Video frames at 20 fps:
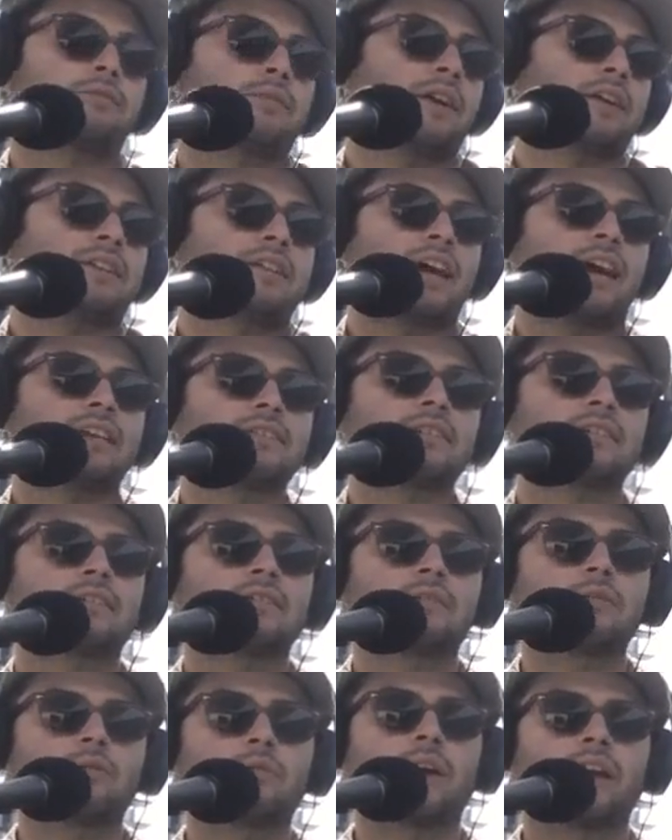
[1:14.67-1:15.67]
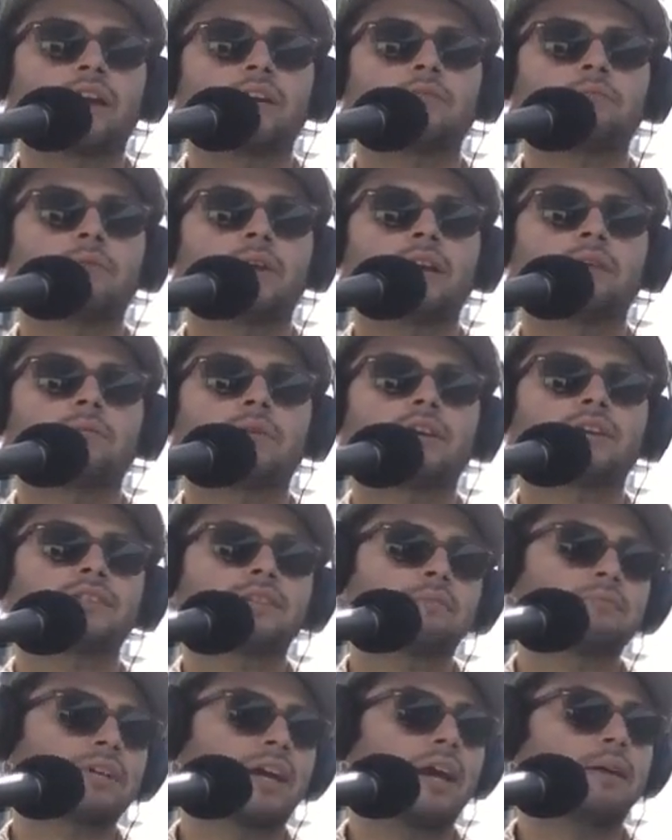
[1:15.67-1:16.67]
a fantastic way of being,
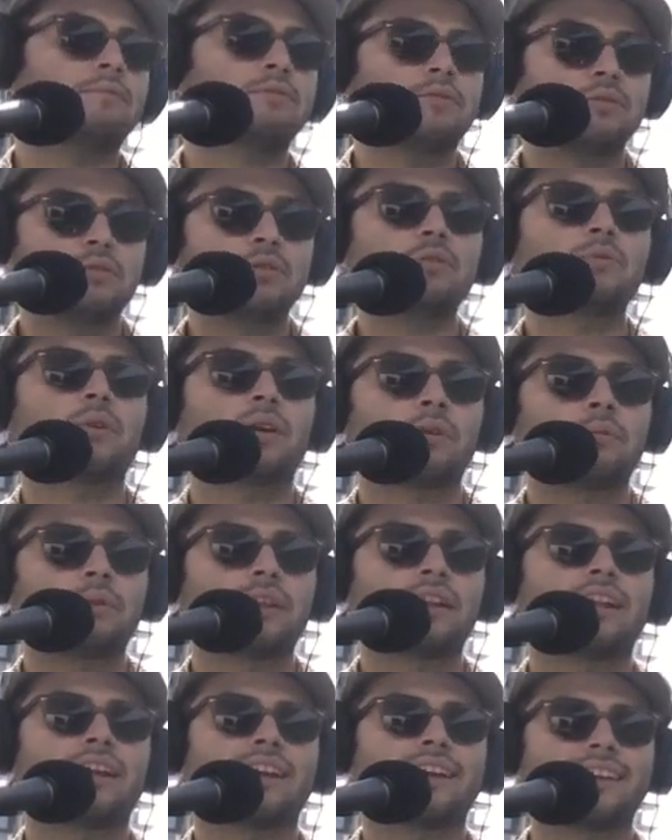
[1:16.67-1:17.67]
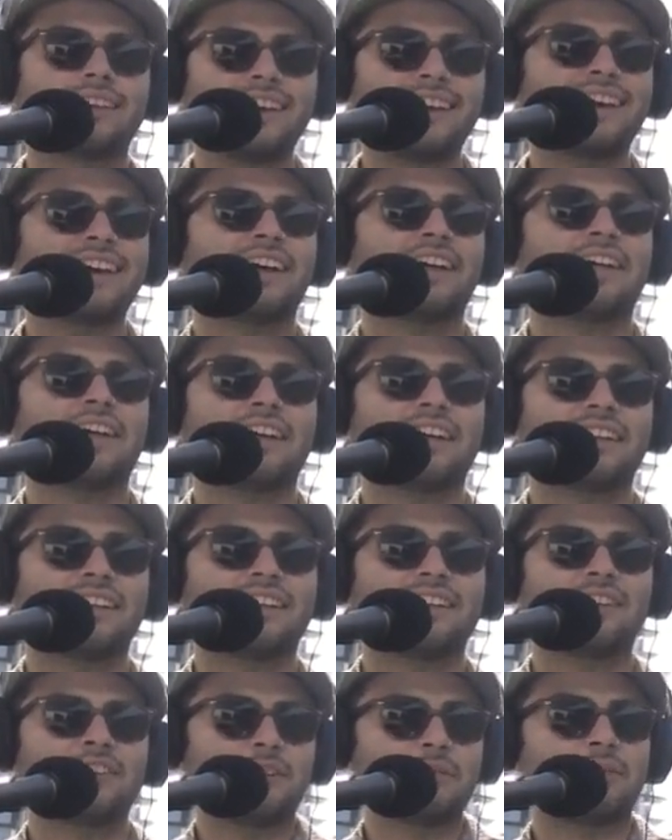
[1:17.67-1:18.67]
because sometimes you do want to be like,
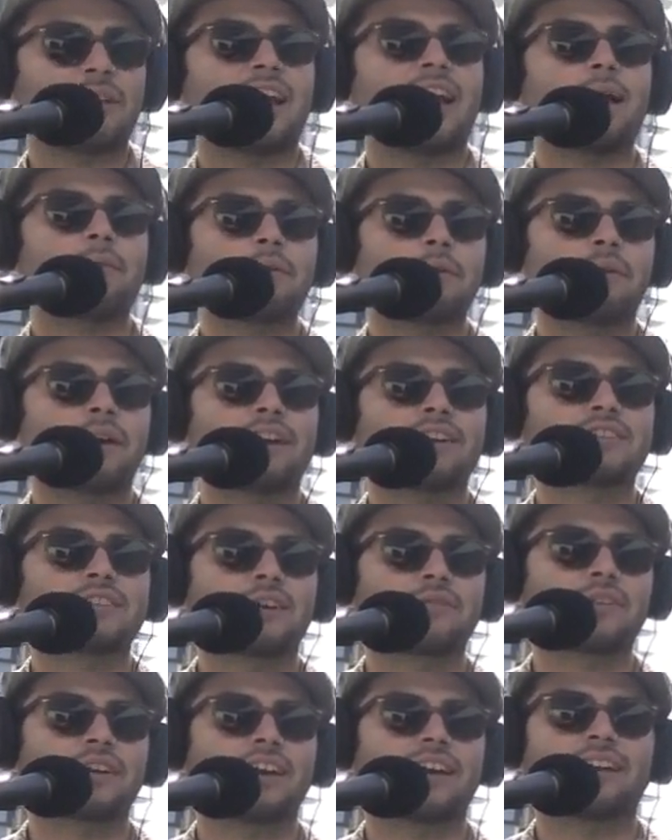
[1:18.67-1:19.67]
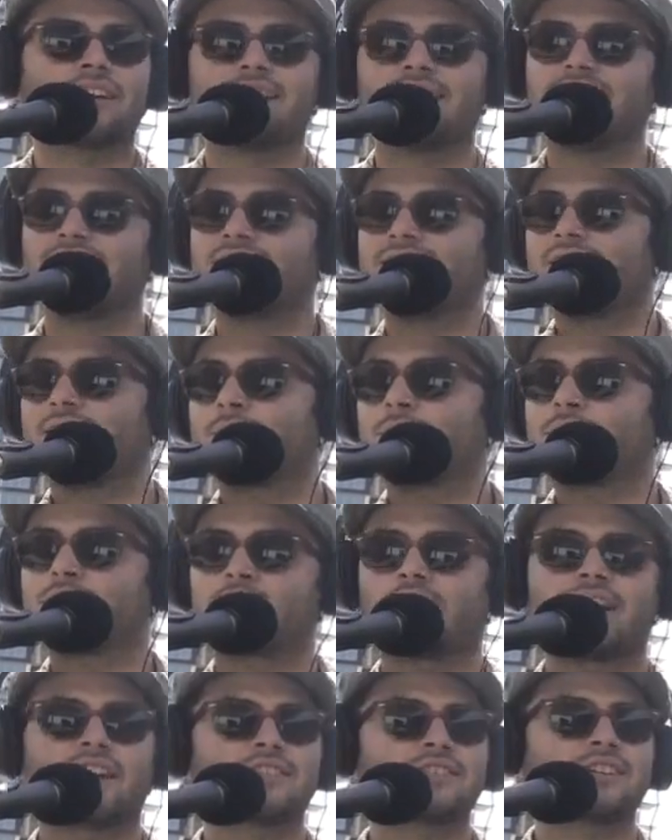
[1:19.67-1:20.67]
you want to be happy about yourself and kind of
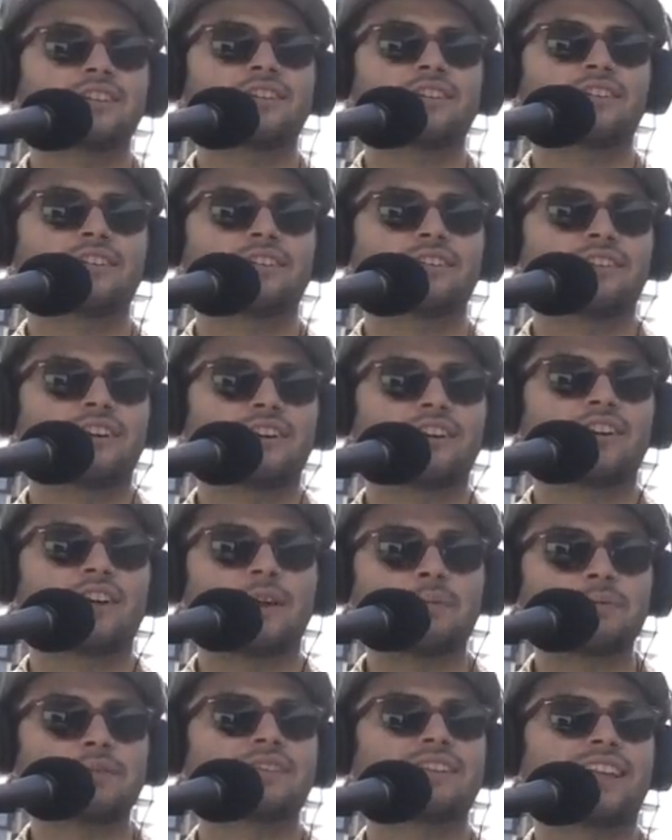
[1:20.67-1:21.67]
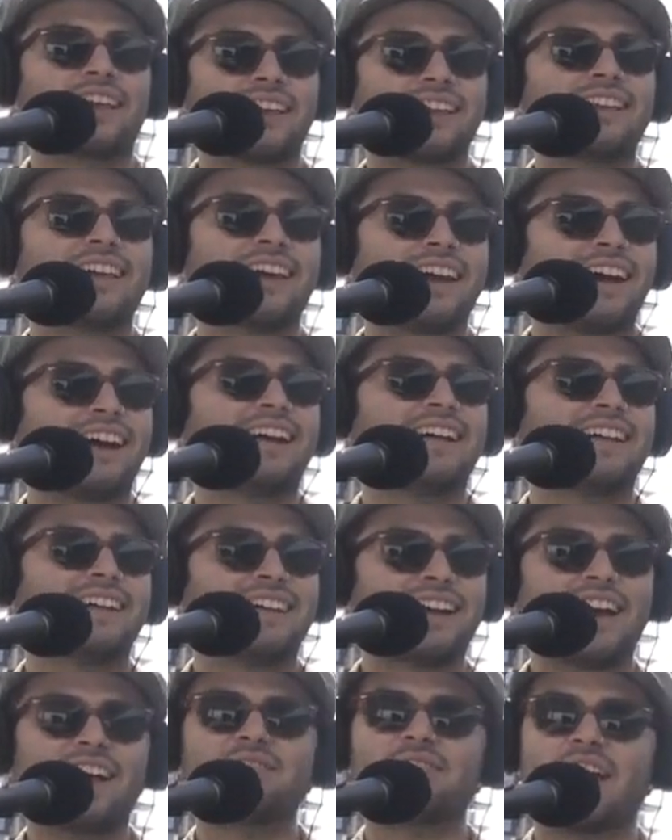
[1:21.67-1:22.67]
put your hands on your hips and like, I
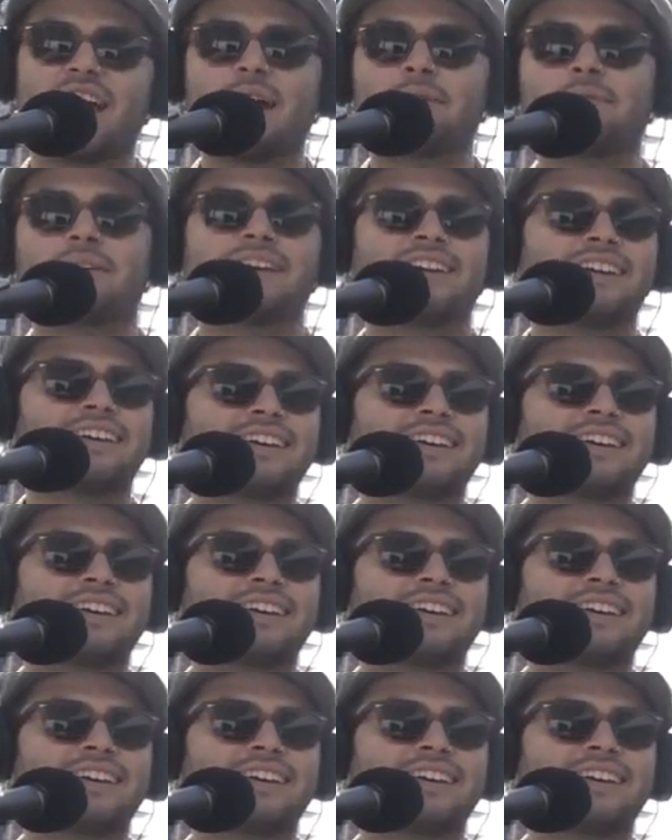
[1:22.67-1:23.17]
am happy.